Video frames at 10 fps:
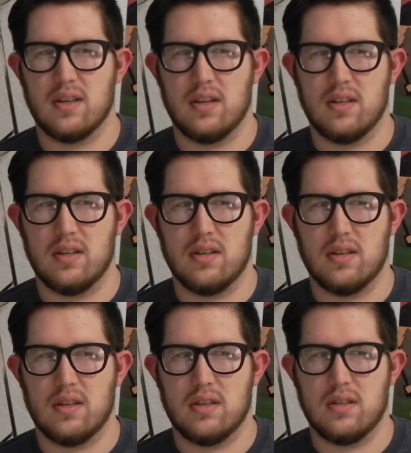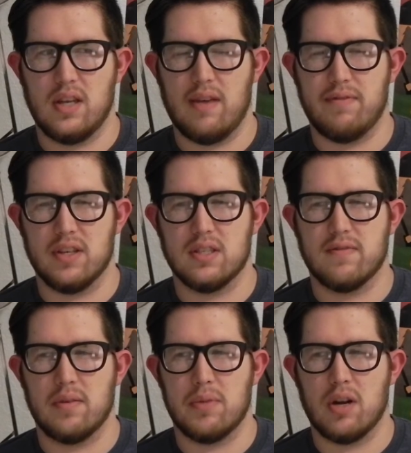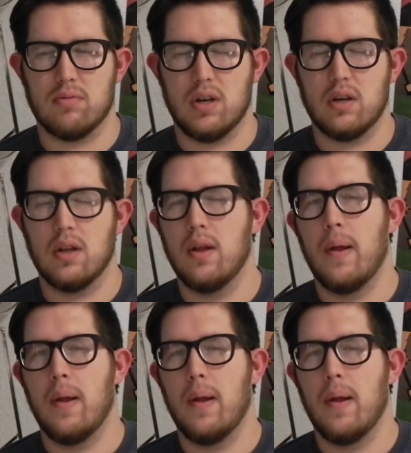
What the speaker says: on Netflix, if I'm not wrong.